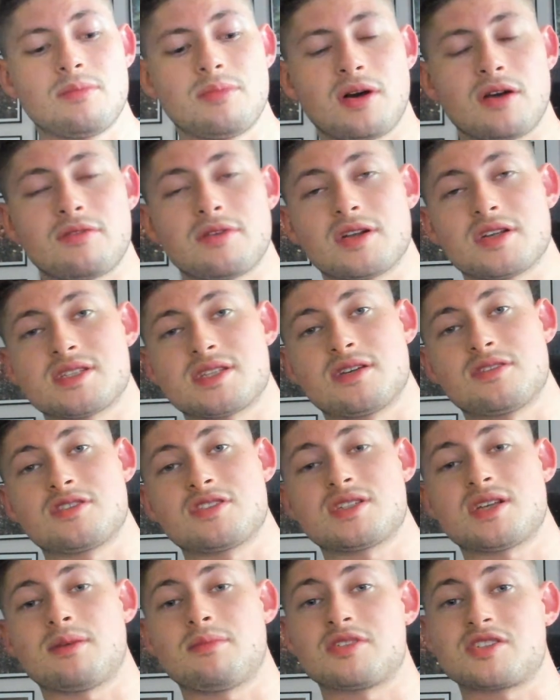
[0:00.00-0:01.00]
but I realise now
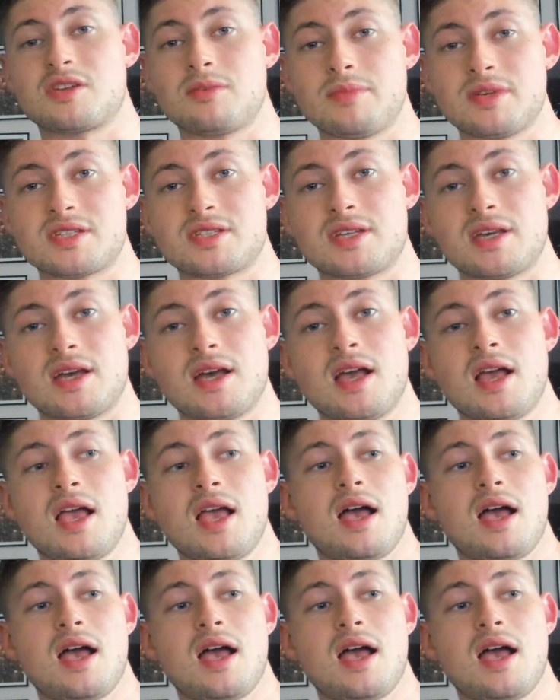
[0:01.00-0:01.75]
just how much I missed it.